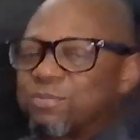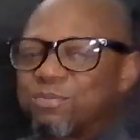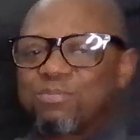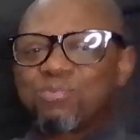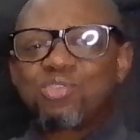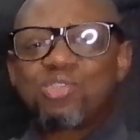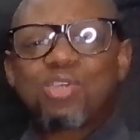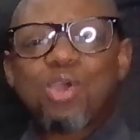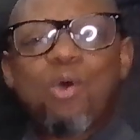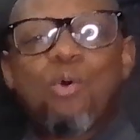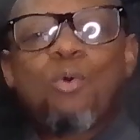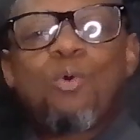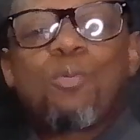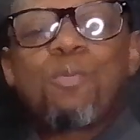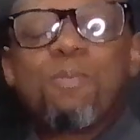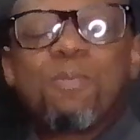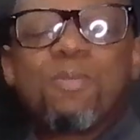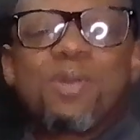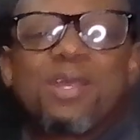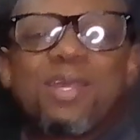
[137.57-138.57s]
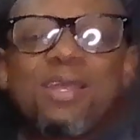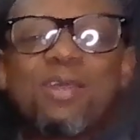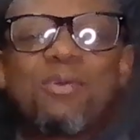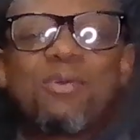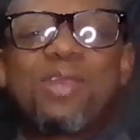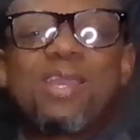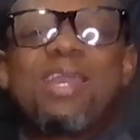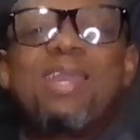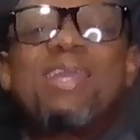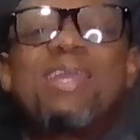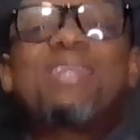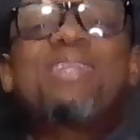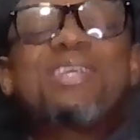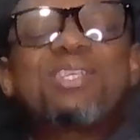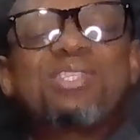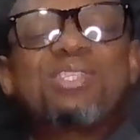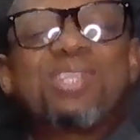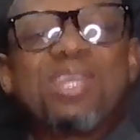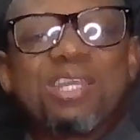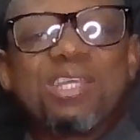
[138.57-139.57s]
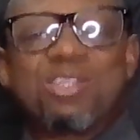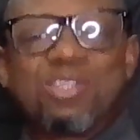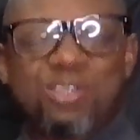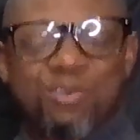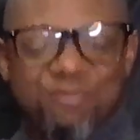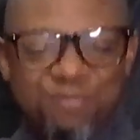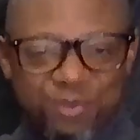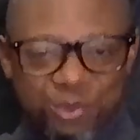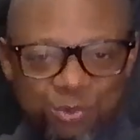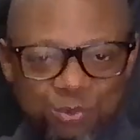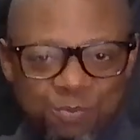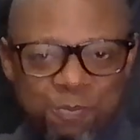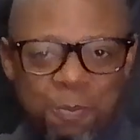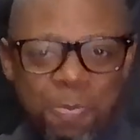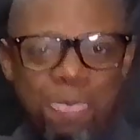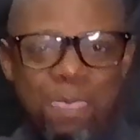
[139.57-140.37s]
So in this interview,